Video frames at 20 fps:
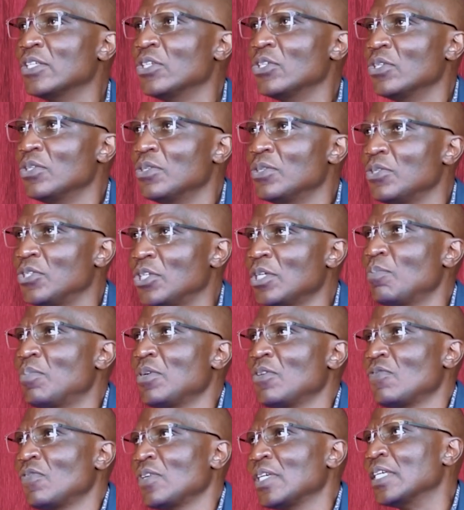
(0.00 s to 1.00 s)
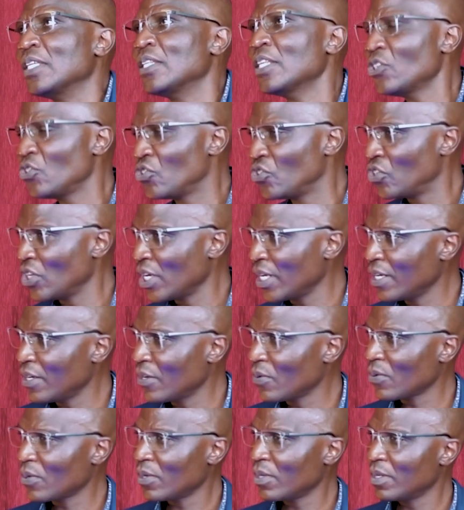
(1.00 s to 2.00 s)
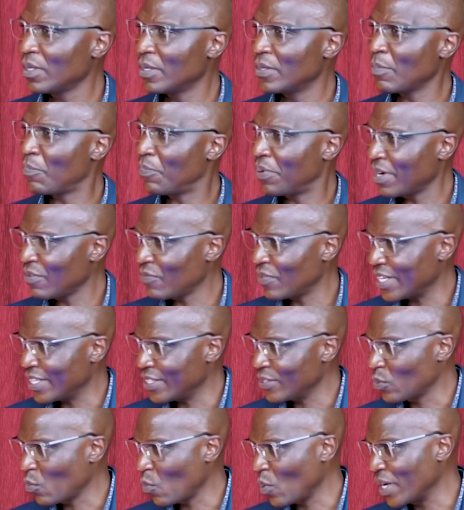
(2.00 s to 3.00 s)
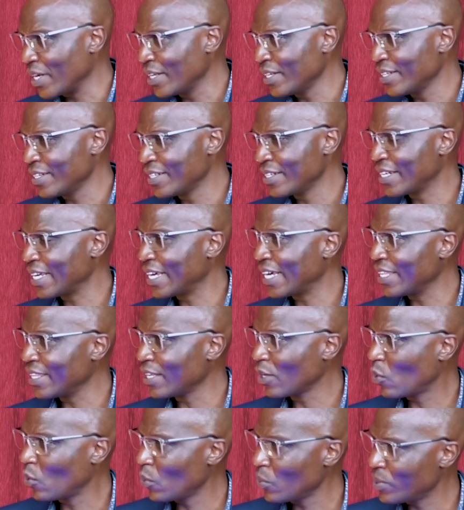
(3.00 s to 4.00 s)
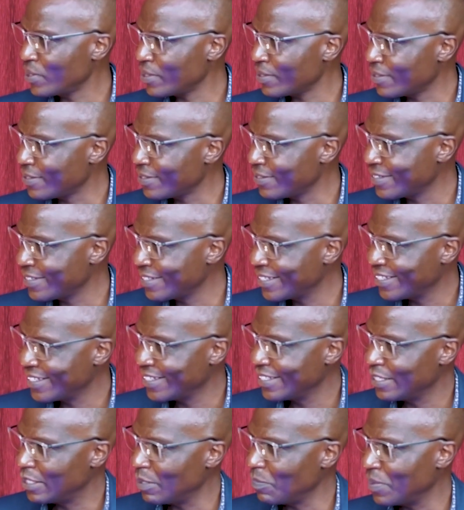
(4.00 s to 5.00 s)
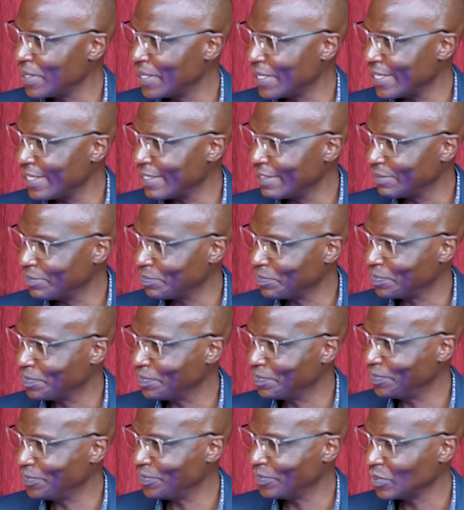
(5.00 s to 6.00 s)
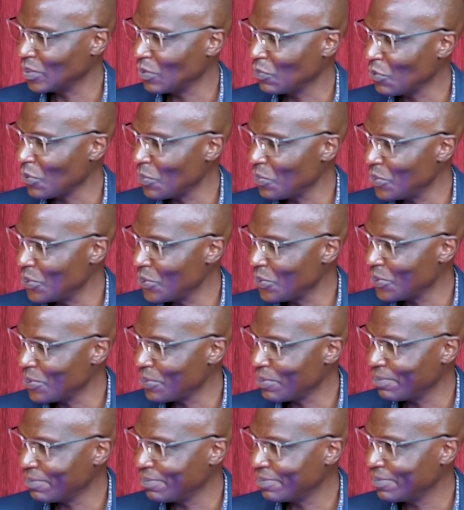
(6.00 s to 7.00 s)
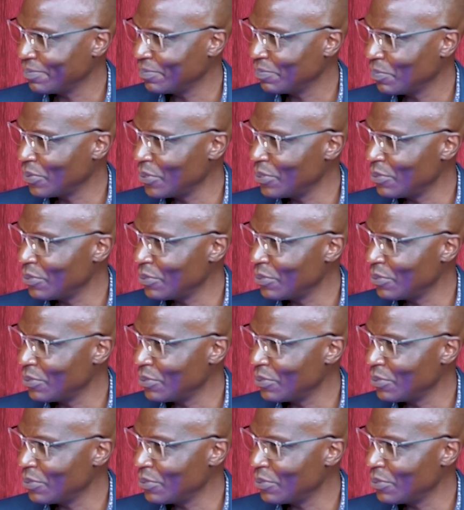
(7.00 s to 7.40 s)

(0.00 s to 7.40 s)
GBV, the prevalence one, and the causes, typically, from your point of